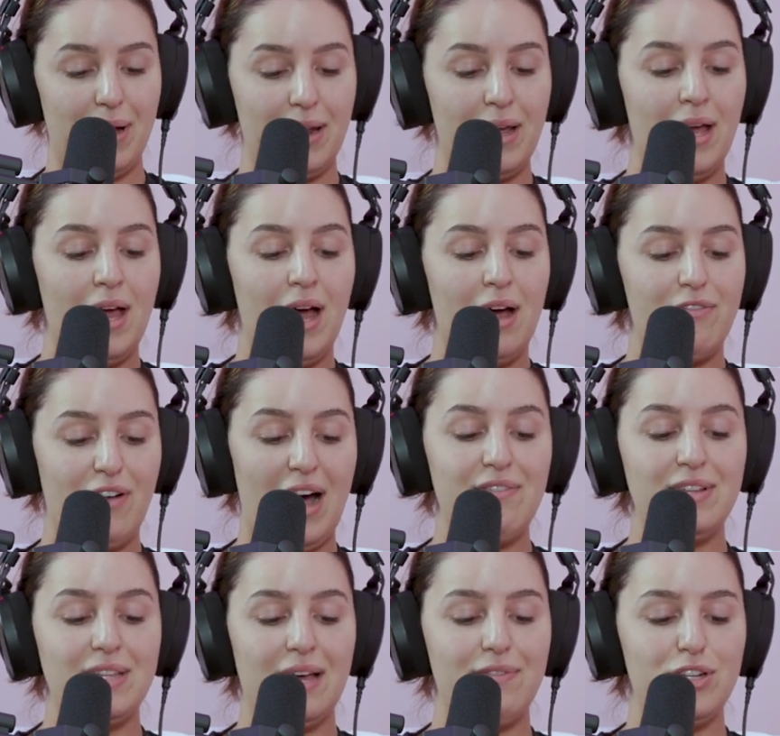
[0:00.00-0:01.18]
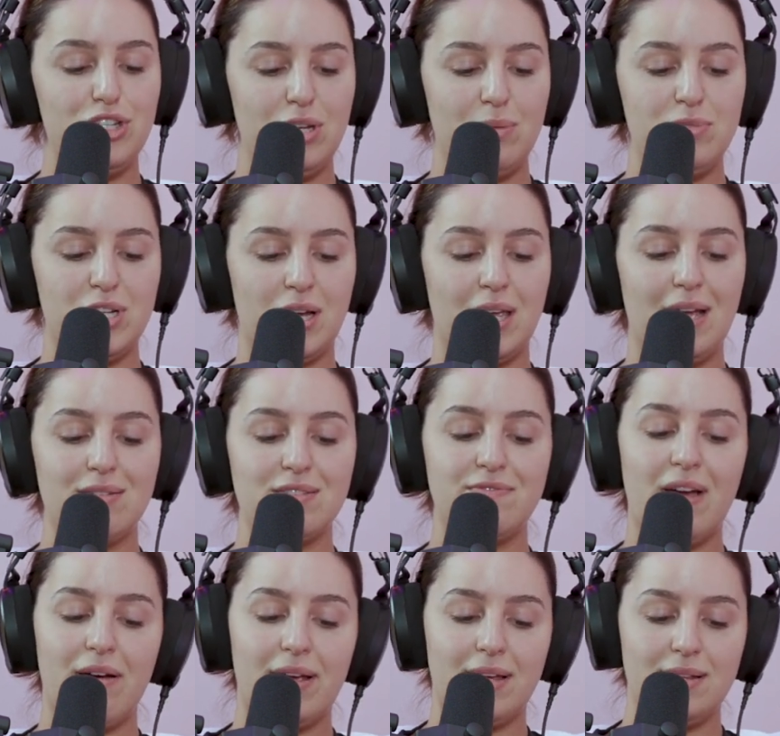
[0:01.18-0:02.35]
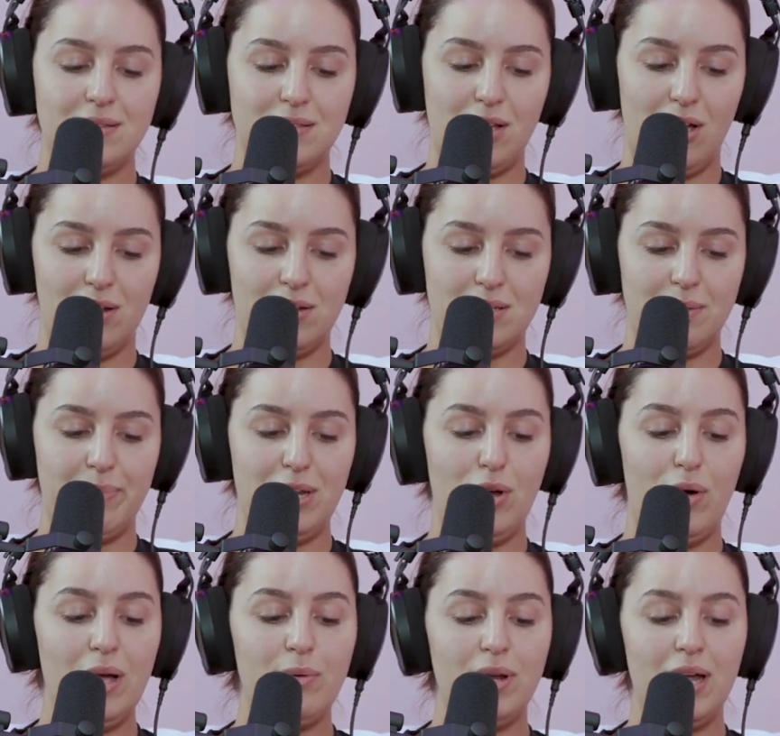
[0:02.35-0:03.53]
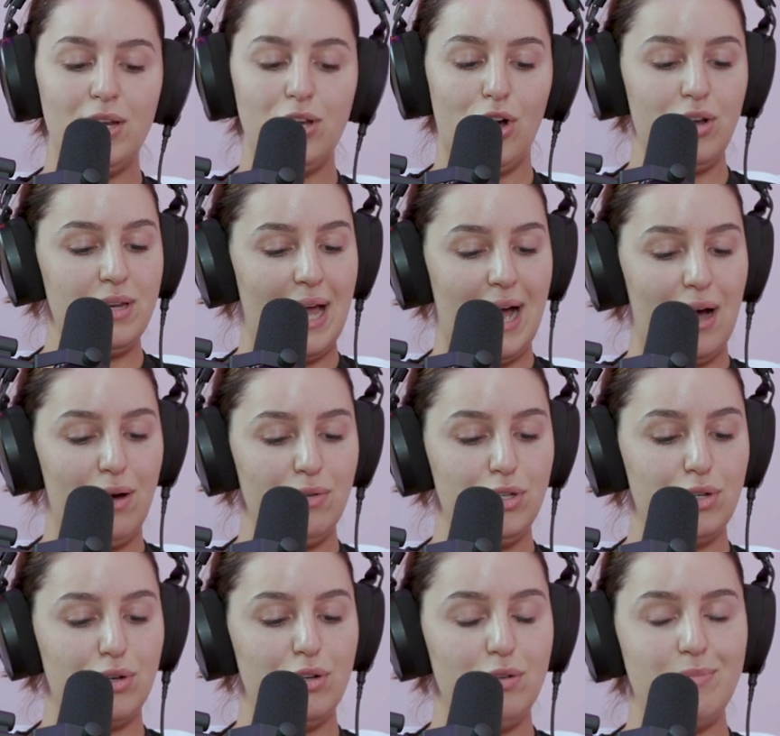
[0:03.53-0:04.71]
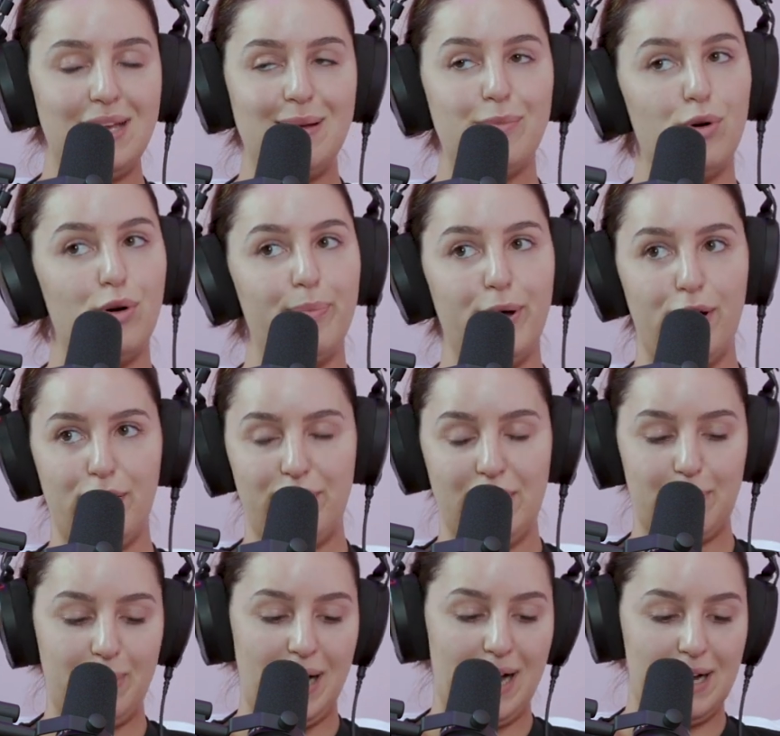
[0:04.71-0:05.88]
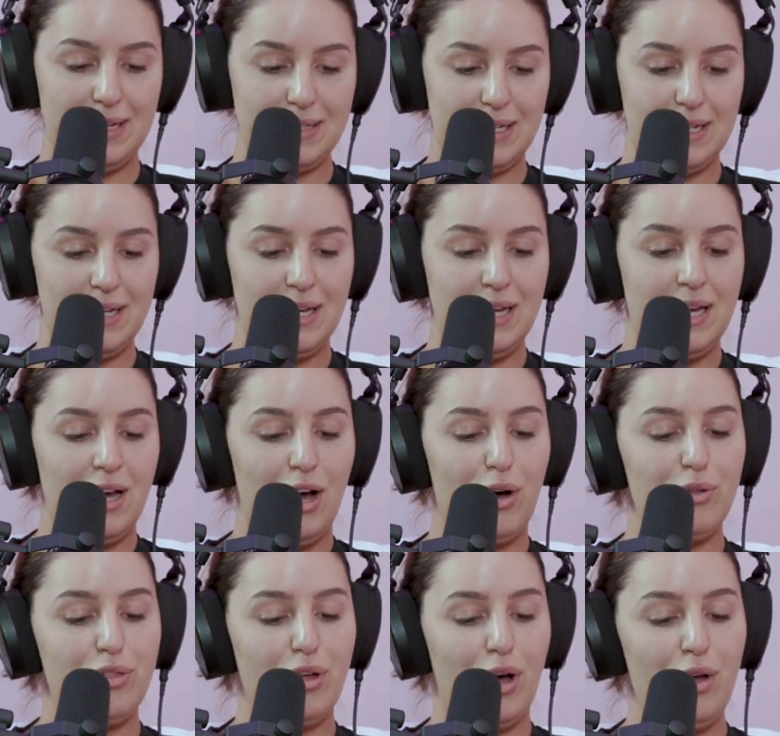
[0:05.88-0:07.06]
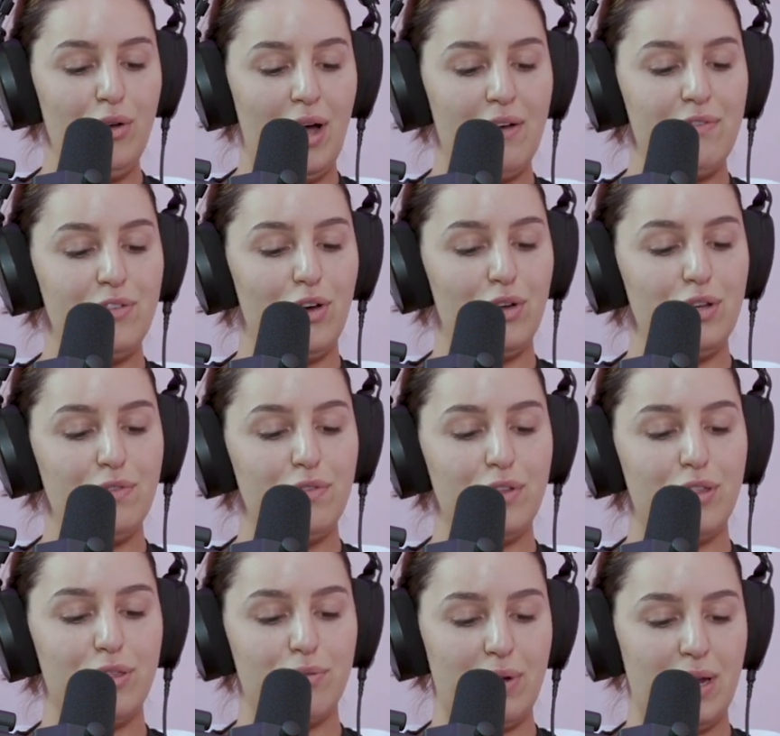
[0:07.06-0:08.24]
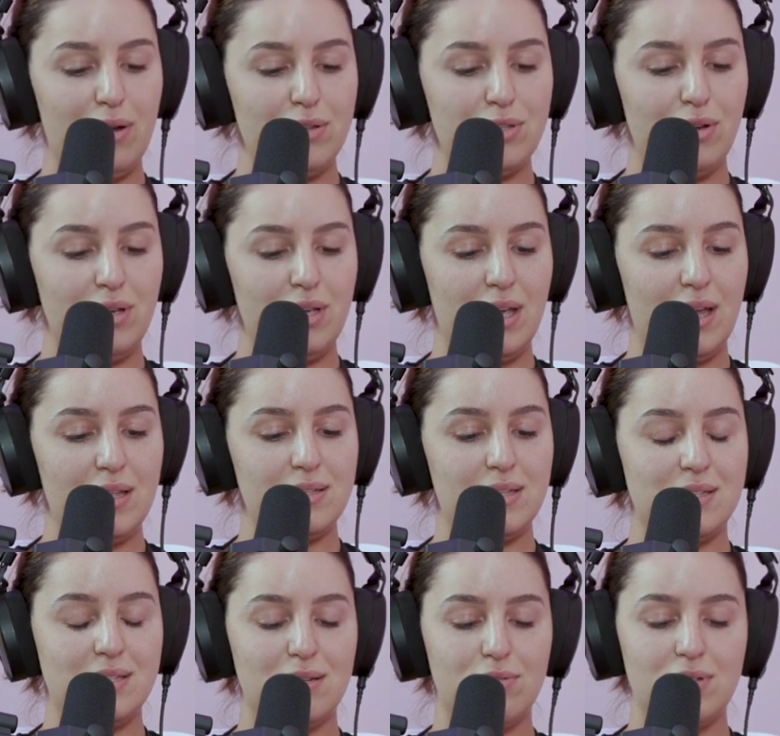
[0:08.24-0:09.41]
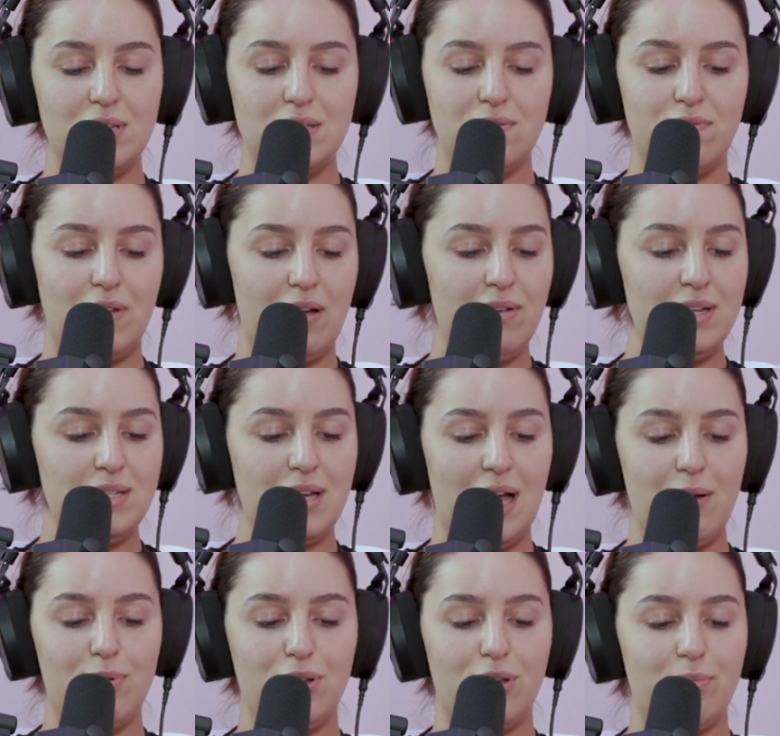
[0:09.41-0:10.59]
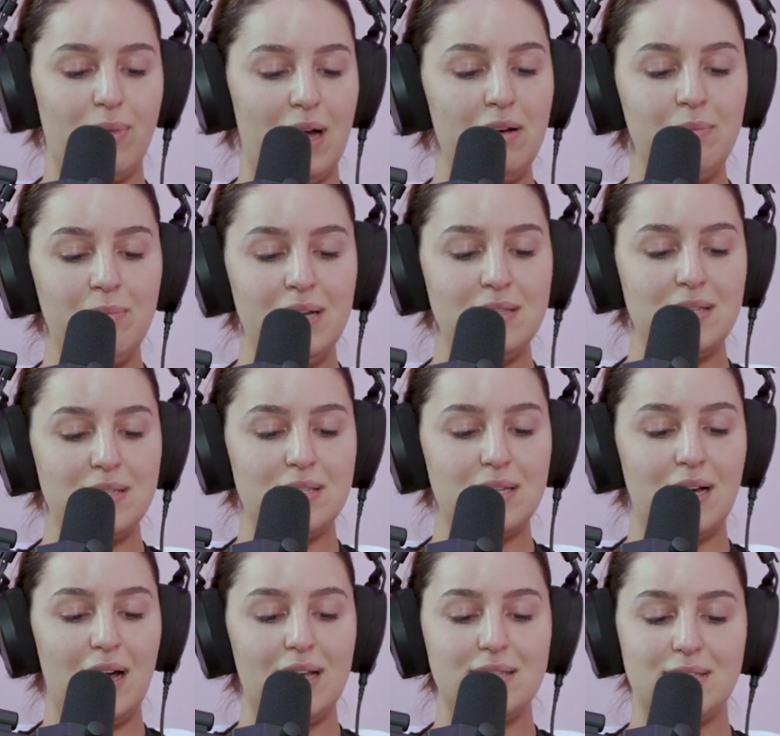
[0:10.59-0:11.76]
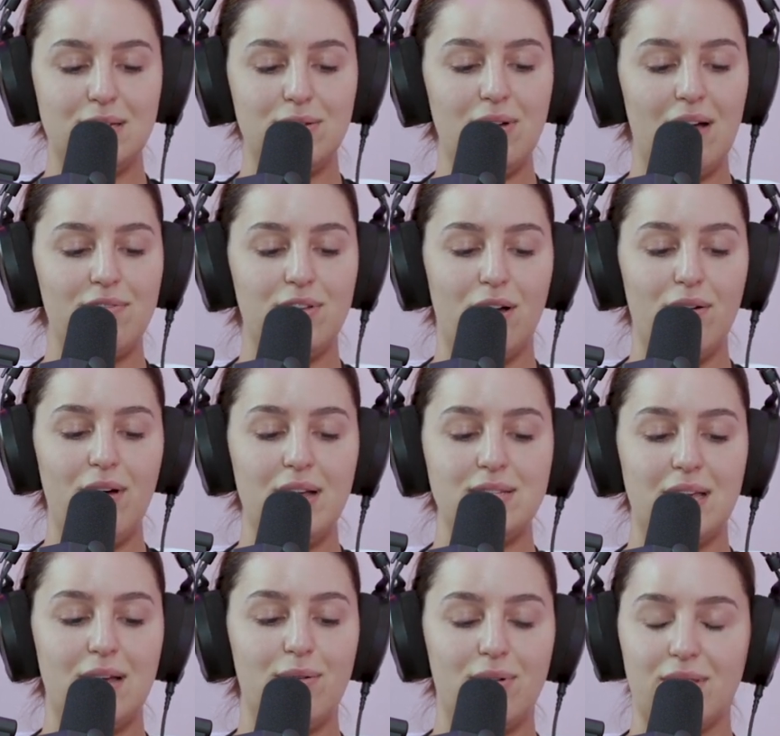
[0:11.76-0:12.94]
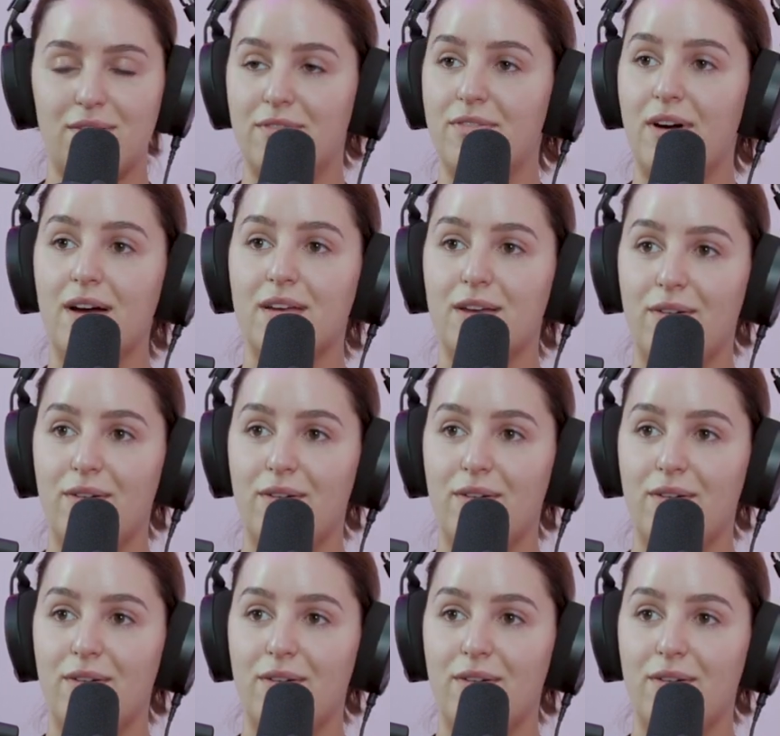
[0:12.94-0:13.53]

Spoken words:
bun, 5'11" gym junkie, I was very concerned. But knowing what I know now, you couldn't be a more perfect partner. Although I've known you for 3 or so years and still to this very day when you marry my sister, I still have no idea what the fuck